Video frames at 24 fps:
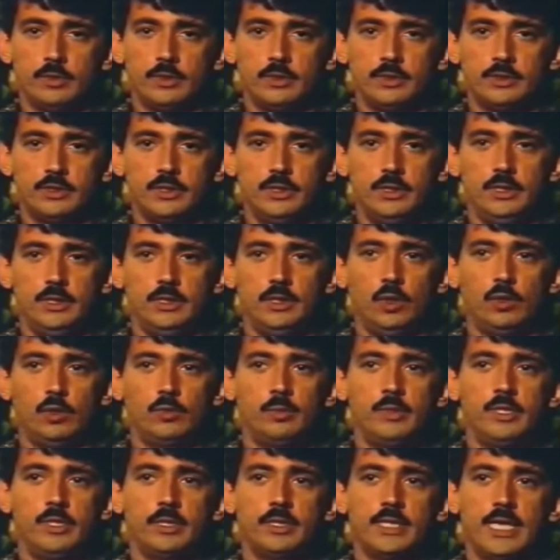and she
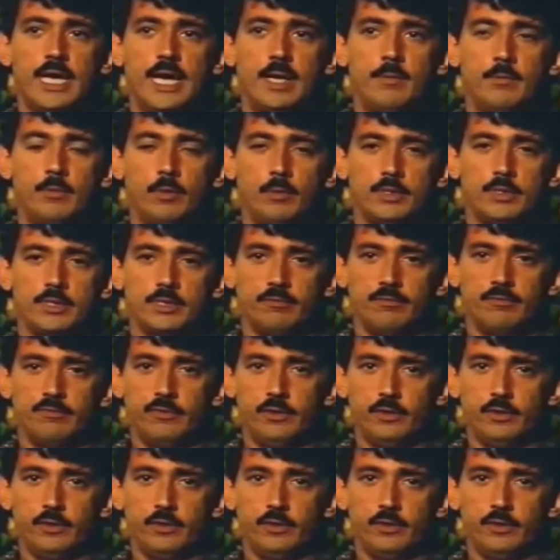loaned me a camera with some